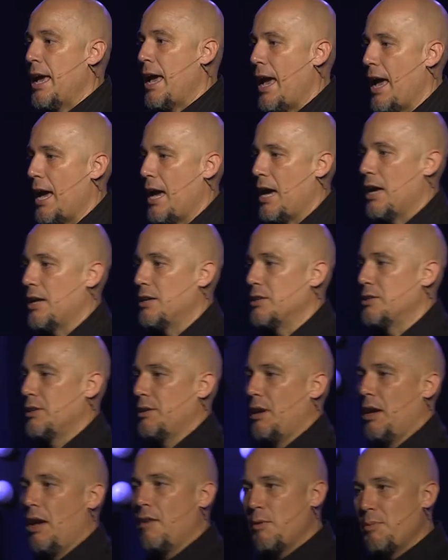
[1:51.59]
And
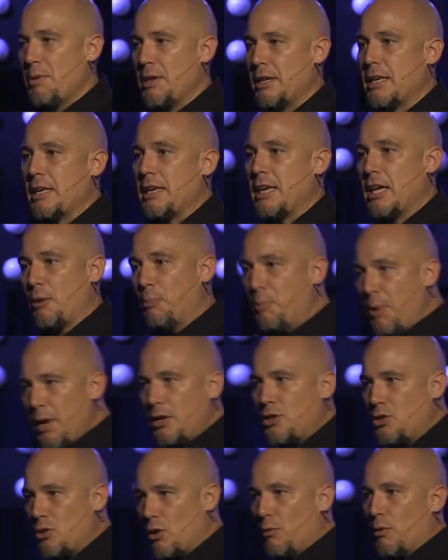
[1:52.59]
everybody can get a
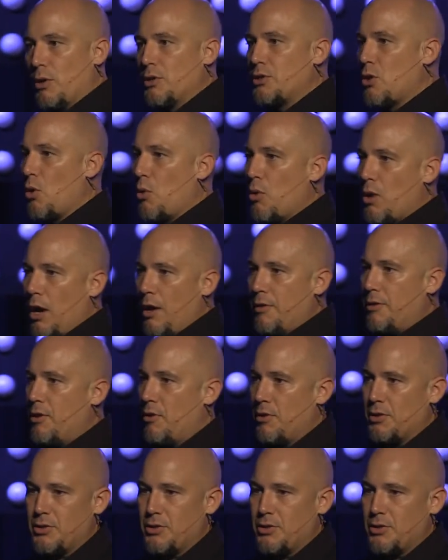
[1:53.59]
picture of what's going on there.